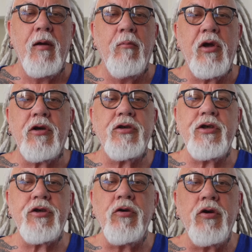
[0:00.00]
Because
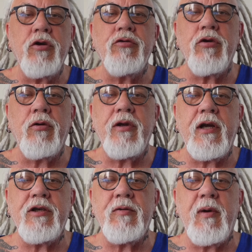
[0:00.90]
it's uncontrolled
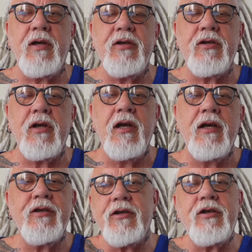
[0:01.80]
airspace.
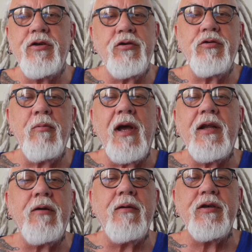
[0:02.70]
It says it doesn't
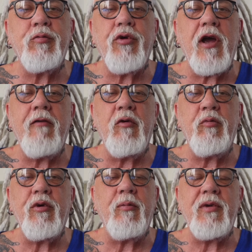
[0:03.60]
matter, it's
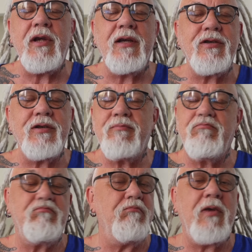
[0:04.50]
private property. I says,
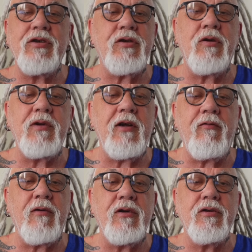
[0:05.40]
makes no
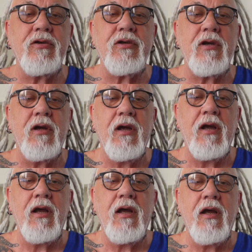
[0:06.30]
difference.
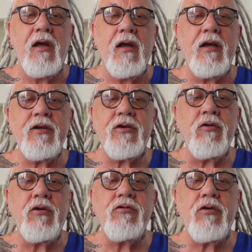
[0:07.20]
It's
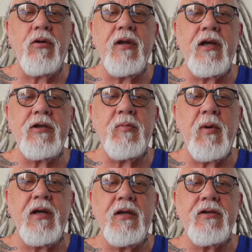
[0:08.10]
uncontrolled
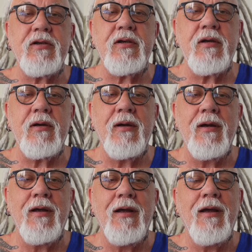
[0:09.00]
airspace.
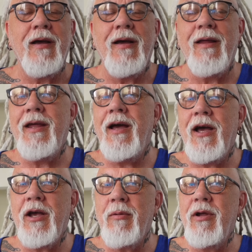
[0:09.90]
And the
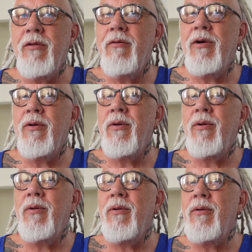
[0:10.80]
argument
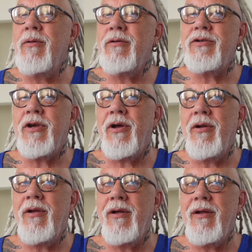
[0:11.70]
rolls
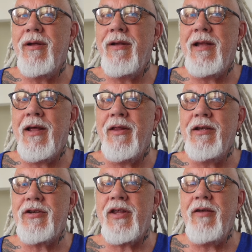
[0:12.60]
on down
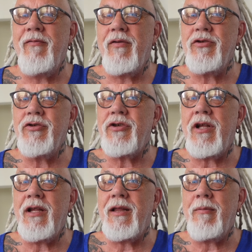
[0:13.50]
this theme for just a
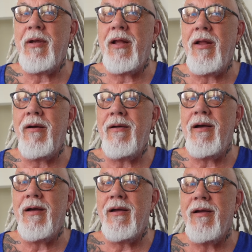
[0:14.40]
little bit
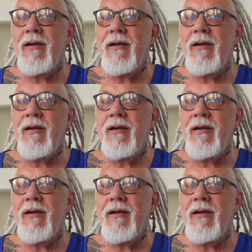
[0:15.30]
longer.